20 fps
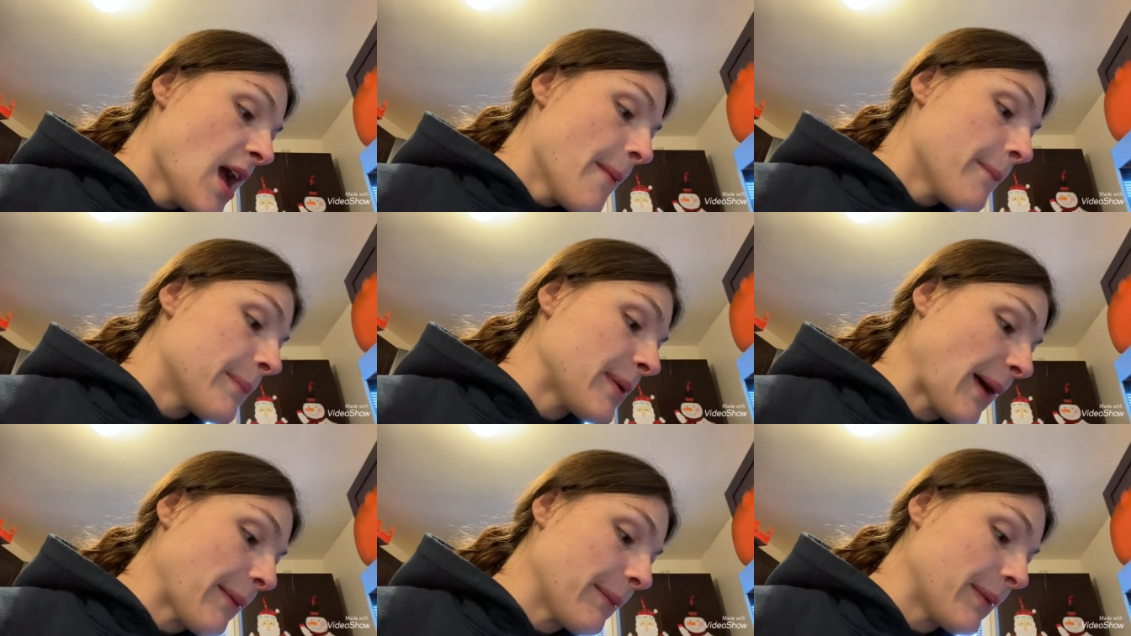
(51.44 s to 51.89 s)

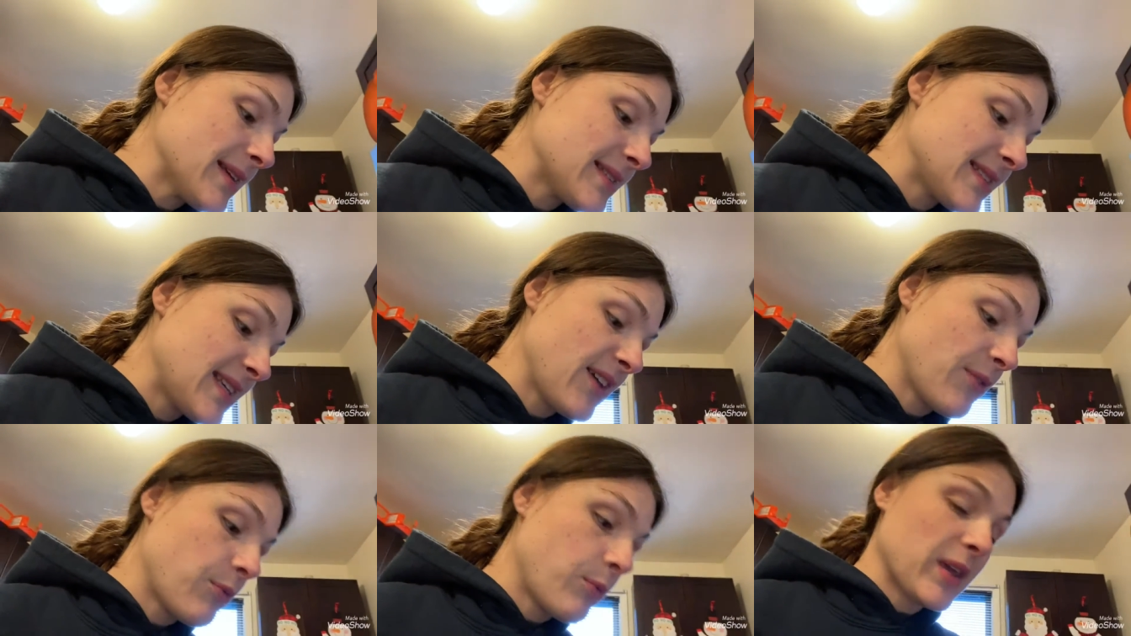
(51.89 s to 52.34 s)
But I'm going to
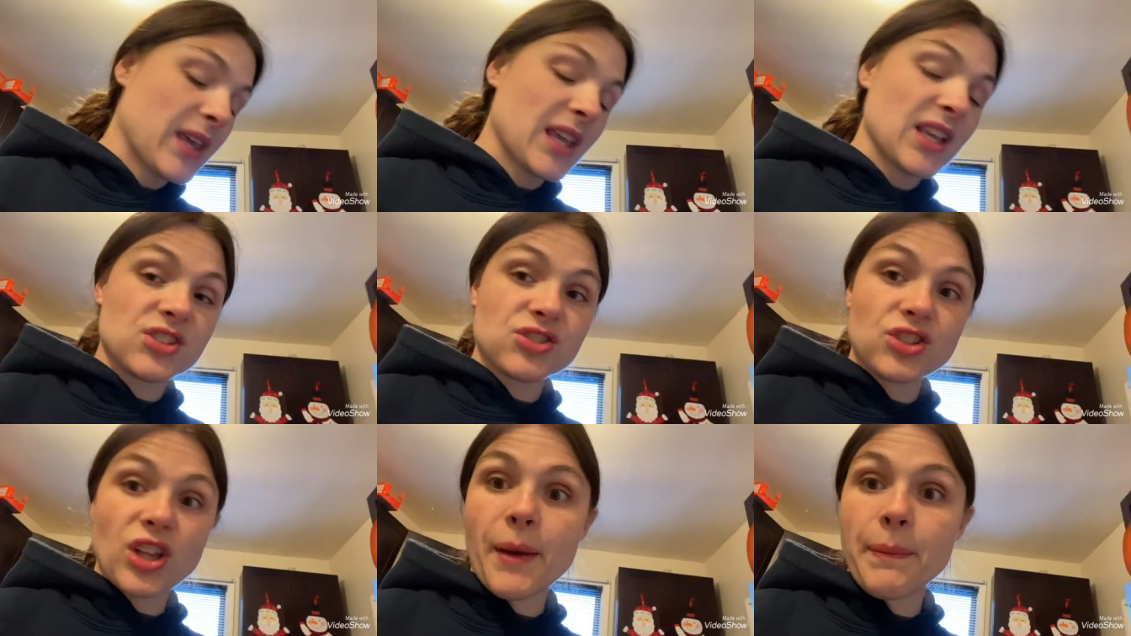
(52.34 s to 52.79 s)
see if we
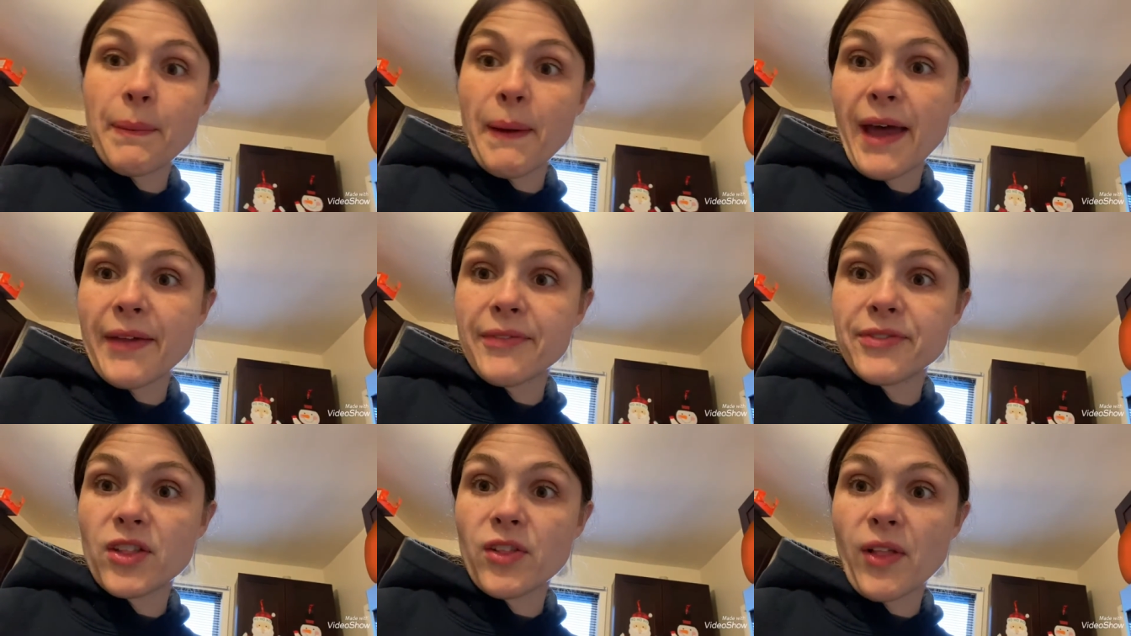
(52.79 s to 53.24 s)
can stop
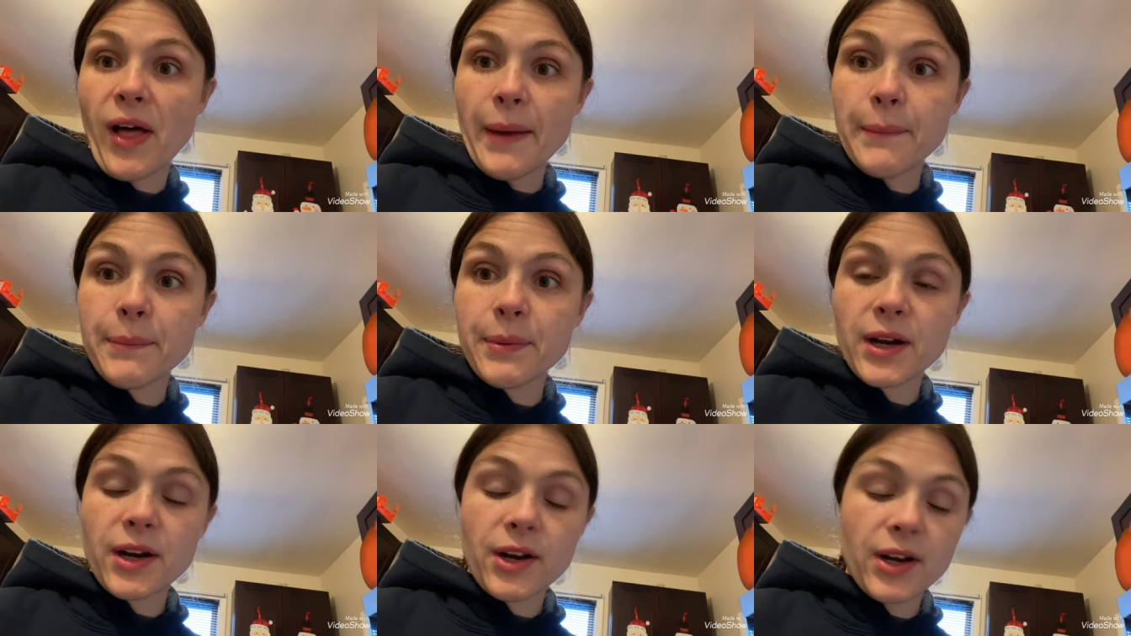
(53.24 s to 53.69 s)
at the
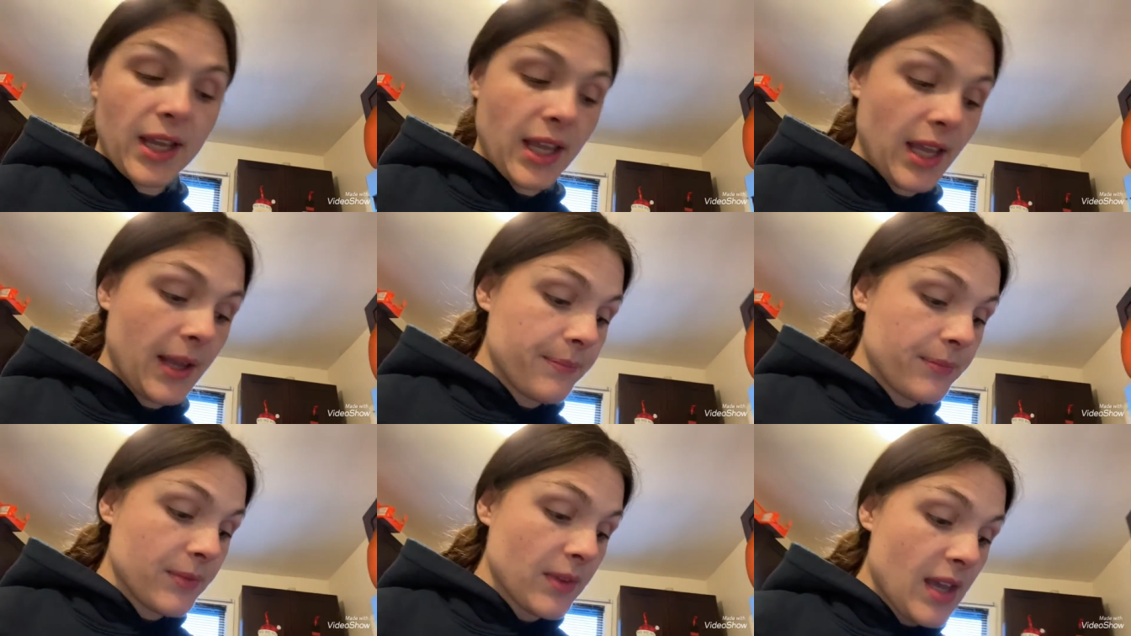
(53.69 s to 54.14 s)

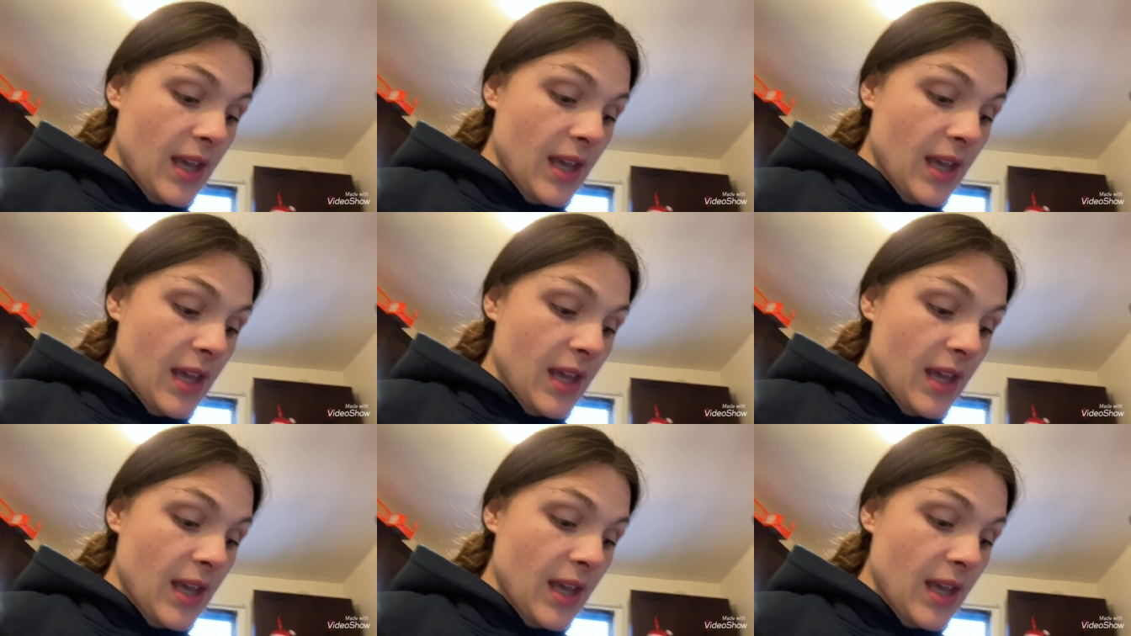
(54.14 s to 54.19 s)
library.